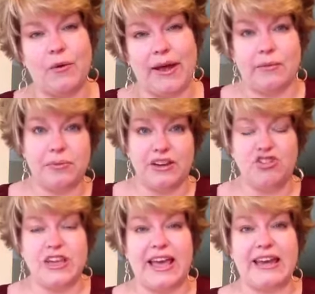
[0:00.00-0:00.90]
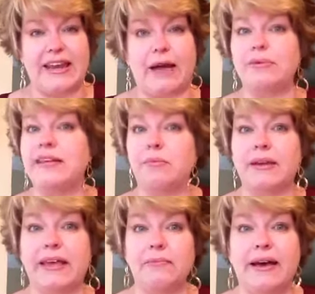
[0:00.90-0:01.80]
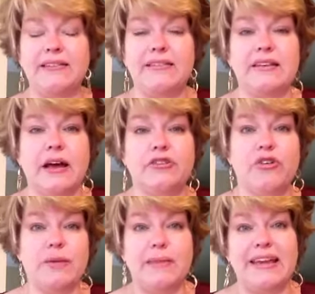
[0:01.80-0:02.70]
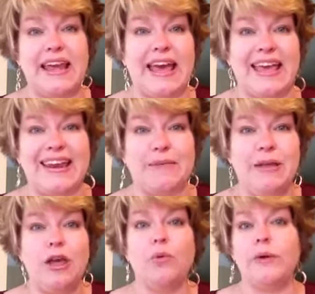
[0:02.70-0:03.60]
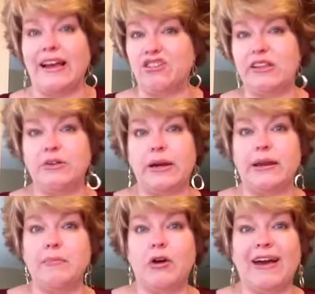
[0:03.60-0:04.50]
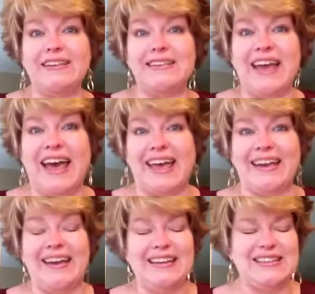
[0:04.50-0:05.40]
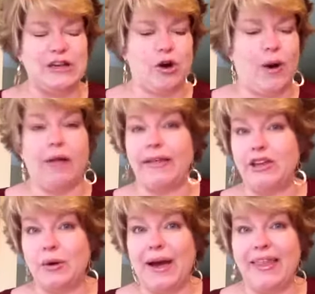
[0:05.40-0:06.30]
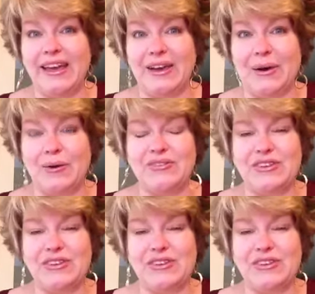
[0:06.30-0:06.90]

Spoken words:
I appreciate it. I was able to get back to the doctor on Monday, and we're actually doing an MRI today. So I'll let you know how that goes.